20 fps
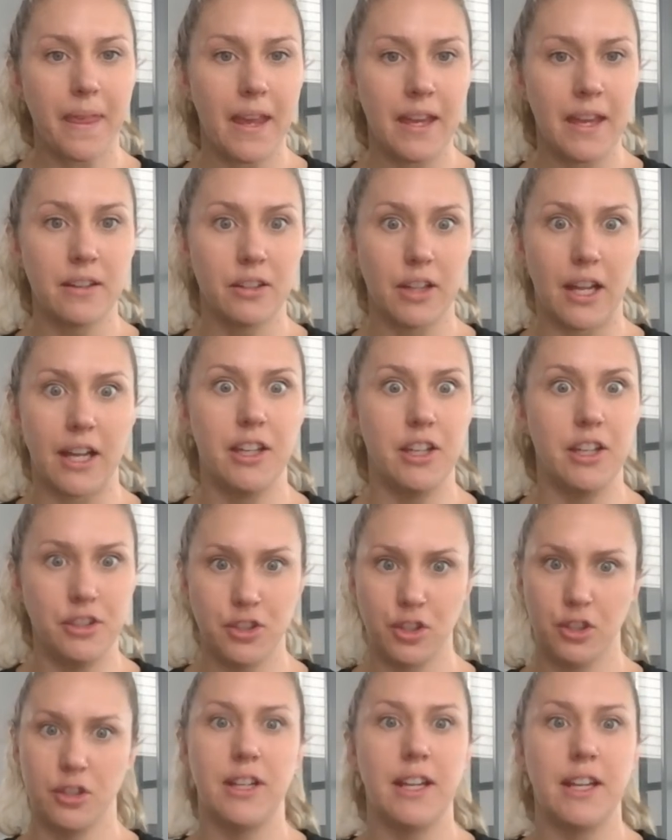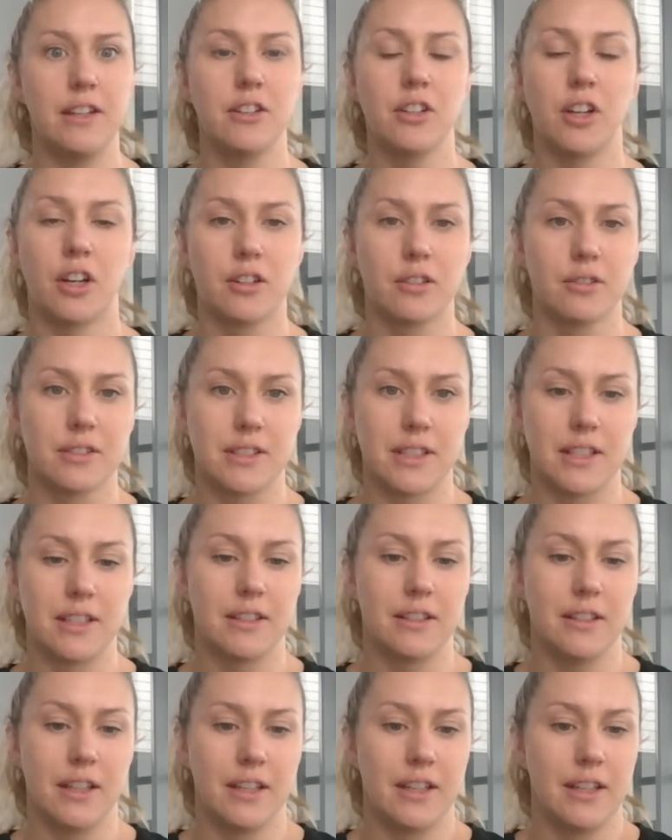And like, you do need goals,
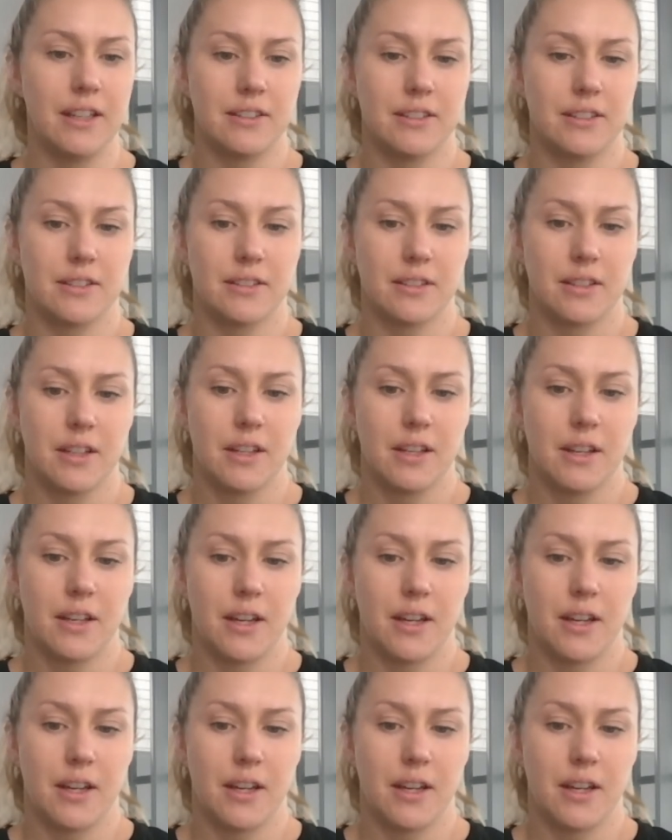and it is